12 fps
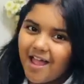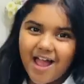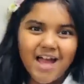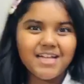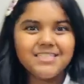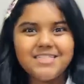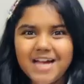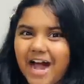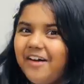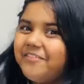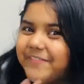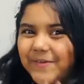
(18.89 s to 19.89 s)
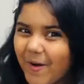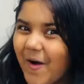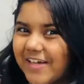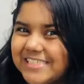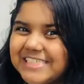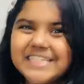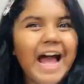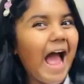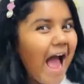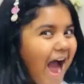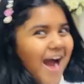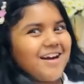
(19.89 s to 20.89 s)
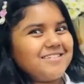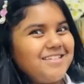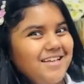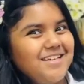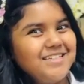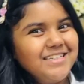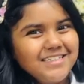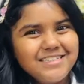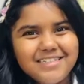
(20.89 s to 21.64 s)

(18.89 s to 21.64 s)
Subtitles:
And of course, acting.